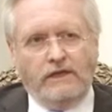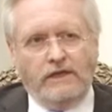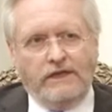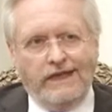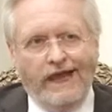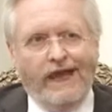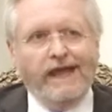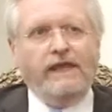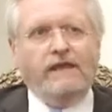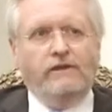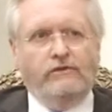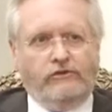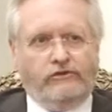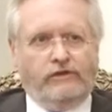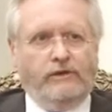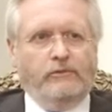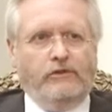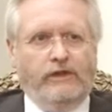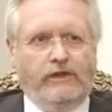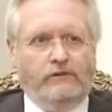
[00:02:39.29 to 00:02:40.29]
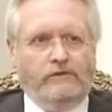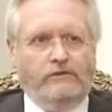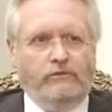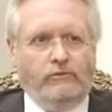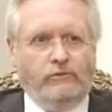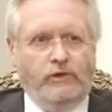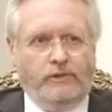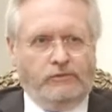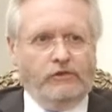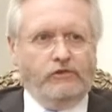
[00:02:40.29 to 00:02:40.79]
gain some of that
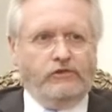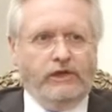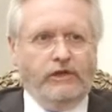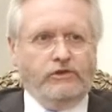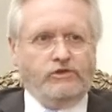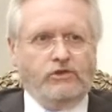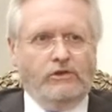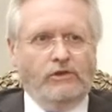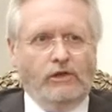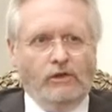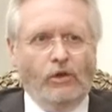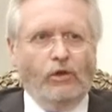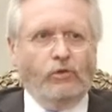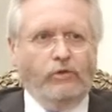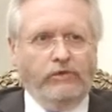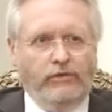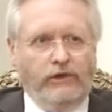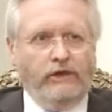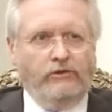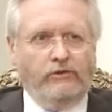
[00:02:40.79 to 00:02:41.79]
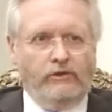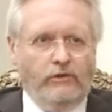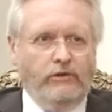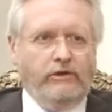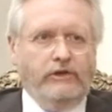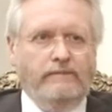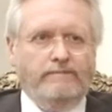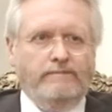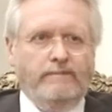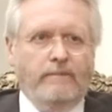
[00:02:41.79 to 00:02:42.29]
reputation along with their degree.